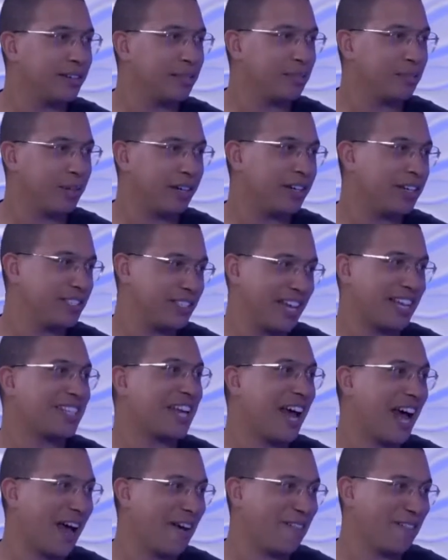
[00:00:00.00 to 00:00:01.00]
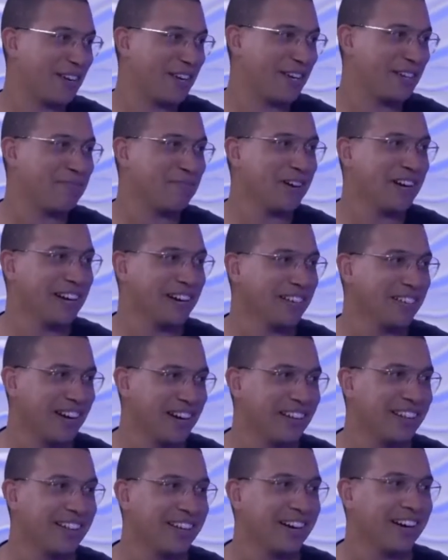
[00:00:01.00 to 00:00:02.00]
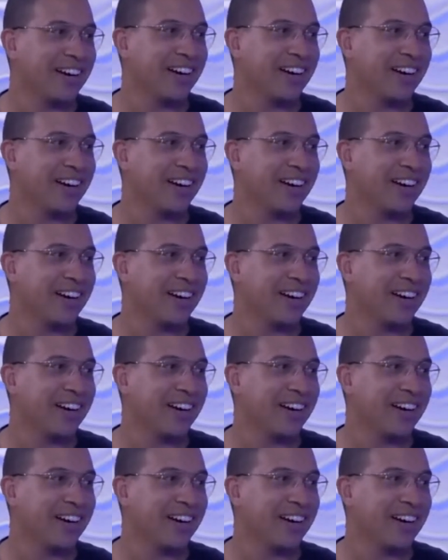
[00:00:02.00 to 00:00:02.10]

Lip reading: Because that's half of your money right there.